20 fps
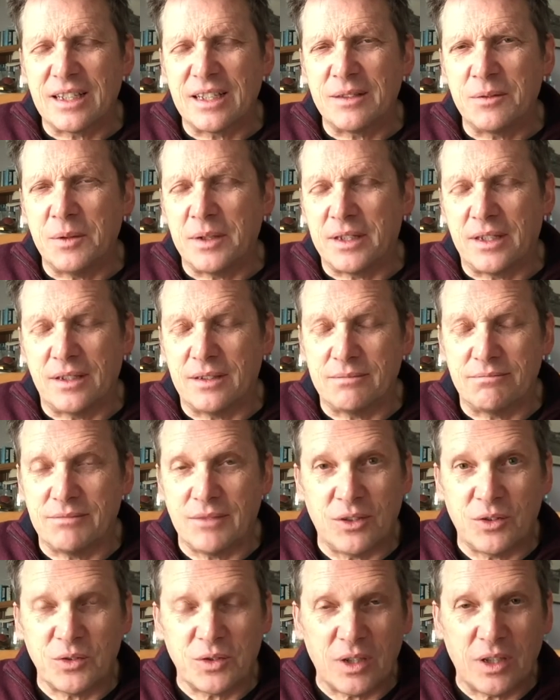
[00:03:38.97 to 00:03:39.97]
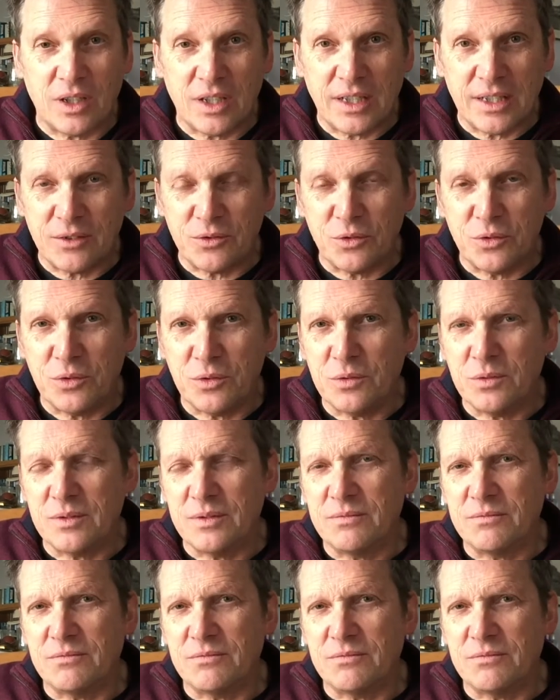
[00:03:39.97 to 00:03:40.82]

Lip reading: whether online or